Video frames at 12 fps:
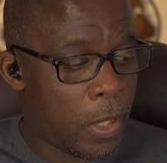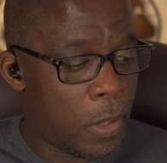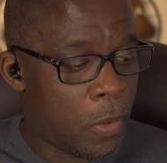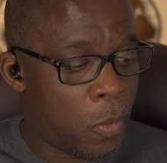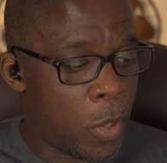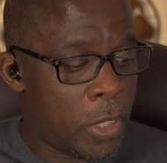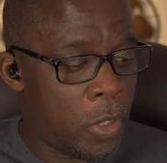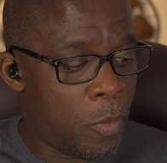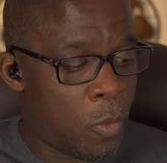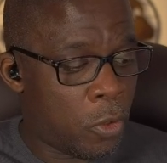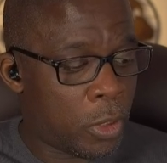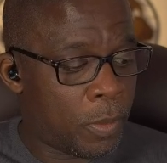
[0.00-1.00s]
When you
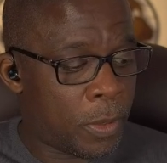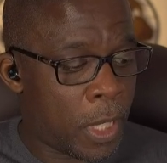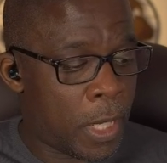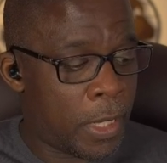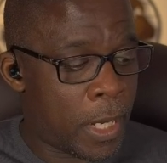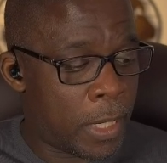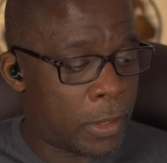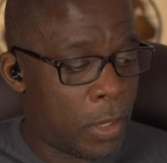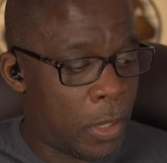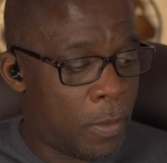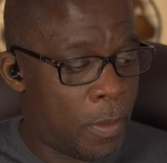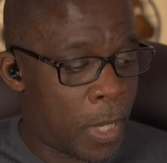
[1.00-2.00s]
multiply that
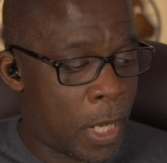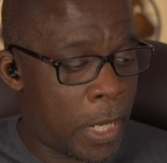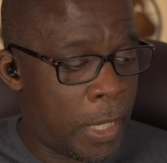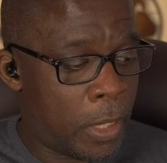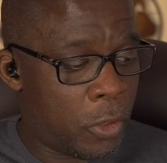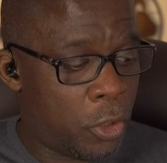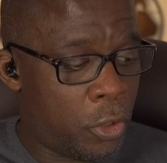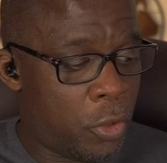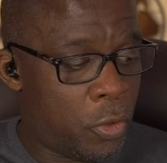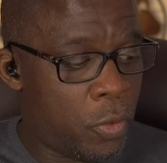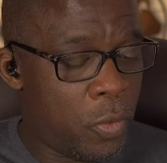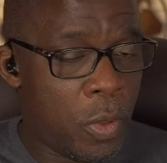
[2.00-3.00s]
by
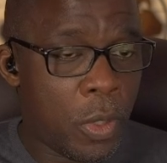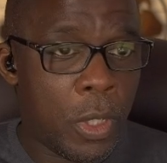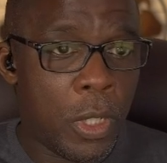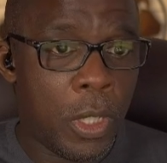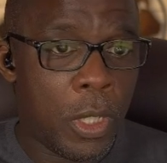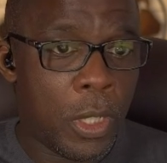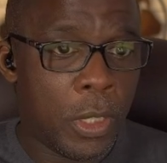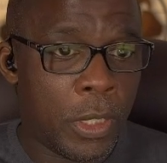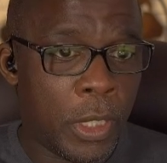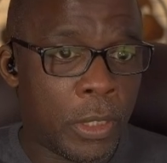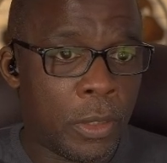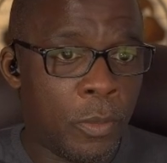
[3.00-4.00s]
2,
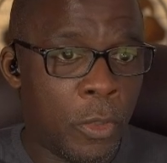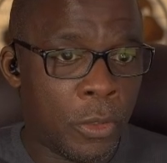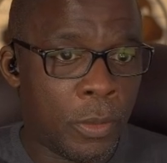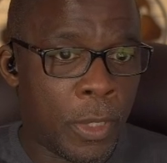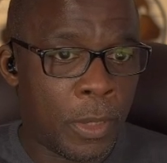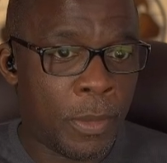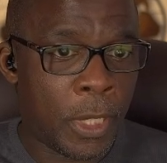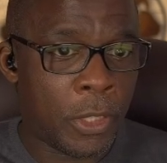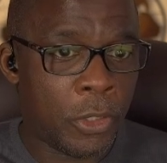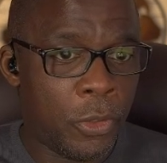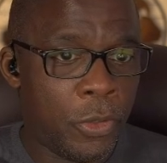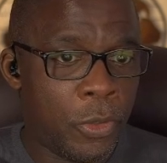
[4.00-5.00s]
6 multiplied by
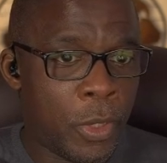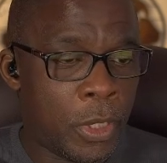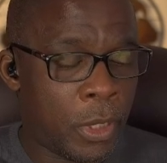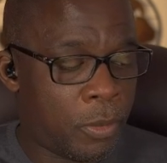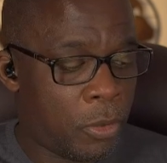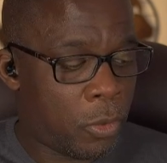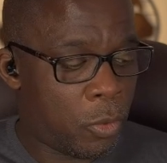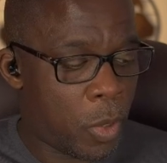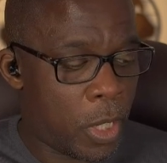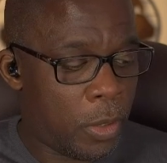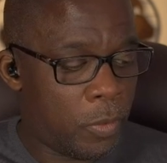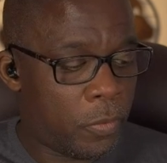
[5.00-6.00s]
2, you end up with
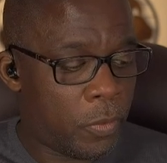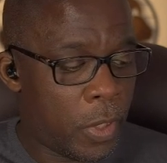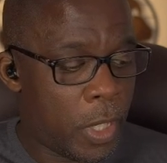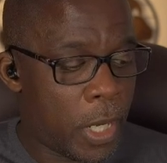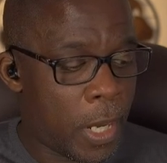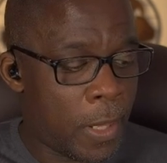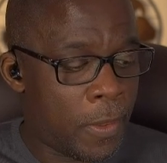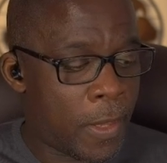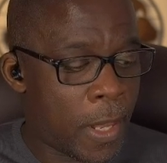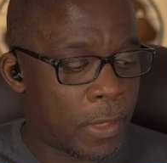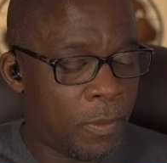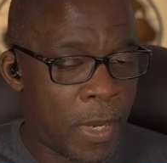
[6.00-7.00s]
12. And
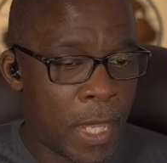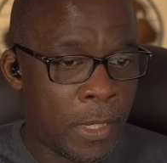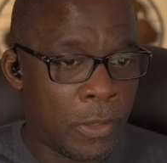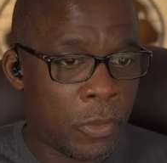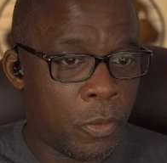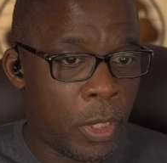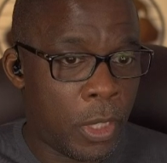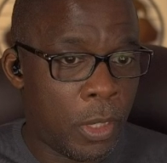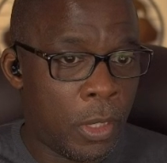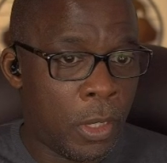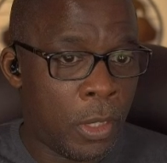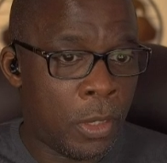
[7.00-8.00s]
that's balanced with
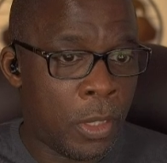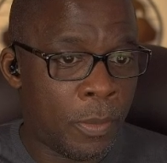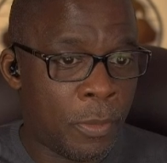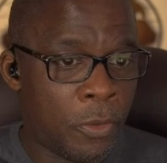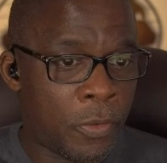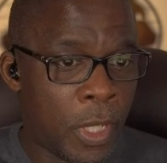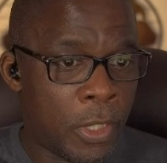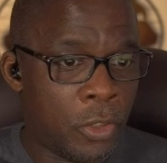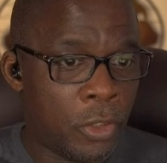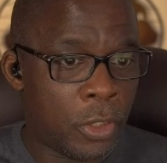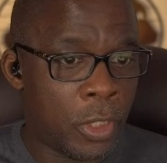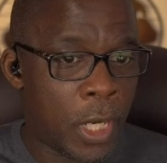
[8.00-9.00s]
the number of
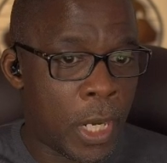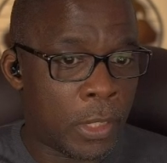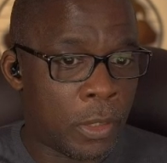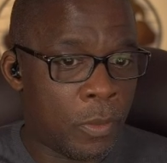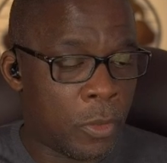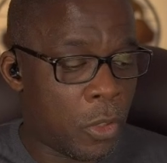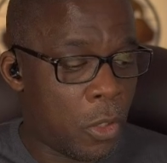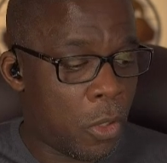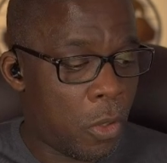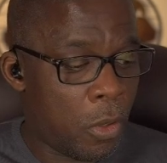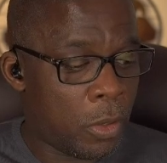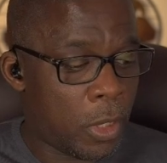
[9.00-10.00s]
hydrogen atoms
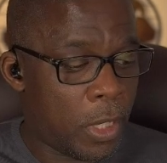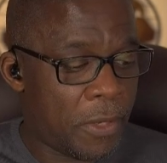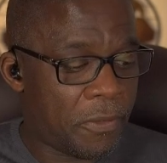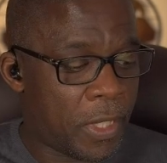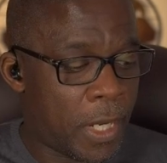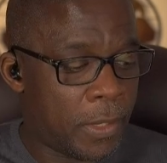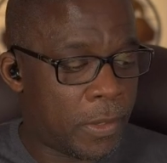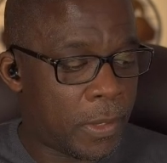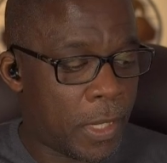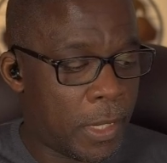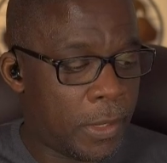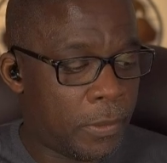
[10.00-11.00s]
on the left-hand
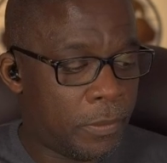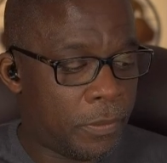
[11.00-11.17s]
side.